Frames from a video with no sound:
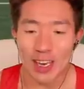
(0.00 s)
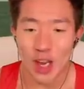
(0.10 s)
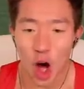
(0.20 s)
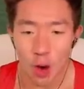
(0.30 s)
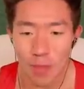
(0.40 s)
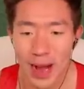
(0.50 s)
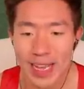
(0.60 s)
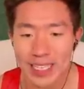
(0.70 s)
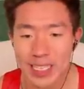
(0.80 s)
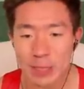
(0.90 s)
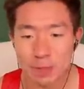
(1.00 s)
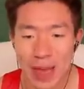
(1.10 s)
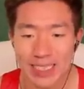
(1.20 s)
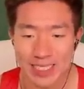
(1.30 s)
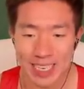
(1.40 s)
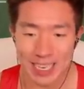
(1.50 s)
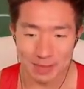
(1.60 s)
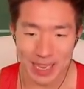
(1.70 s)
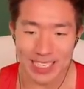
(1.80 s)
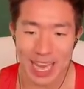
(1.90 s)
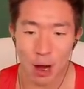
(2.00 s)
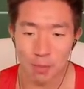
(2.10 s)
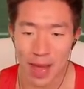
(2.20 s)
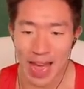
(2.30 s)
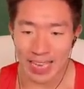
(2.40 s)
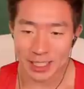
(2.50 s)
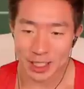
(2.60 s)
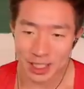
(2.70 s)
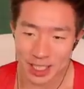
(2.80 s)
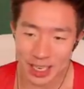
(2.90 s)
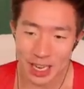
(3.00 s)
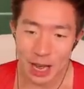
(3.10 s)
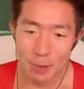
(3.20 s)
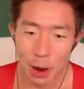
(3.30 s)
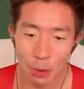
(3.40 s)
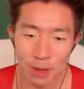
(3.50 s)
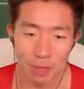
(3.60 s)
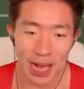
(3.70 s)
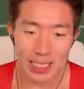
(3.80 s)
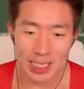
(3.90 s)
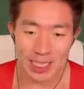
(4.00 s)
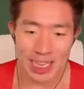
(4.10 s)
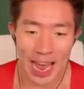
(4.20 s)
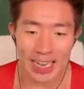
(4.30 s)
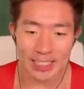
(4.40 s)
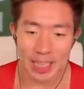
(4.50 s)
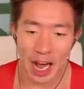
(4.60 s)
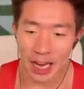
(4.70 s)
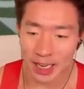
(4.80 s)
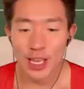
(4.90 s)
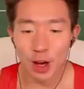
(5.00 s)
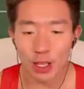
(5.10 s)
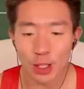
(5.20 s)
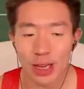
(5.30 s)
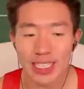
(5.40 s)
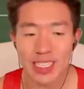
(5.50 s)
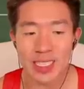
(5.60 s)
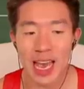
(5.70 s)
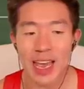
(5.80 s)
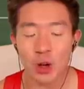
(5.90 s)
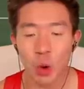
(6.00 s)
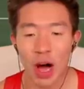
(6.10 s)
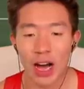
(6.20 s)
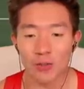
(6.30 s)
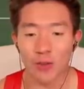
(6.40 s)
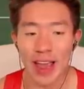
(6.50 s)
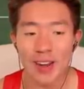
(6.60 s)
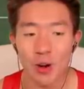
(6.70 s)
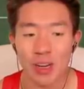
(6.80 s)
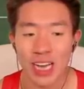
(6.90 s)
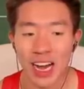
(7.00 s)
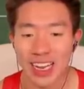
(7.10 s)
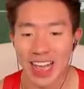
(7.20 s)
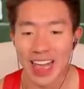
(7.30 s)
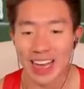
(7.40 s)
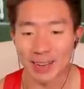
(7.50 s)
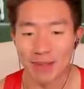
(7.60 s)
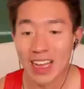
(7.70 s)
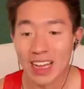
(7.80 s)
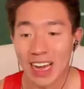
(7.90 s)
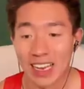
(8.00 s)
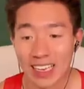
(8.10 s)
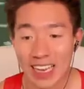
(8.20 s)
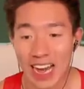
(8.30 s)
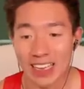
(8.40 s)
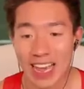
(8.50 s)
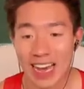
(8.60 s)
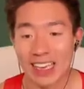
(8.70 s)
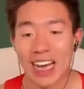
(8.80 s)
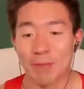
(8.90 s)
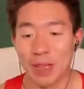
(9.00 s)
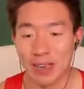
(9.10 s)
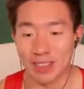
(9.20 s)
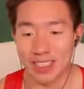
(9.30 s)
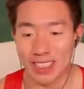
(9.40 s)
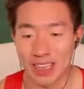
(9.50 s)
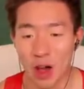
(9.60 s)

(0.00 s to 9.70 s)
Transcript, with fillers: no money spent team is outmatched, but we must get it done. He also has Saquon, Randall Cunningham, a lot of players.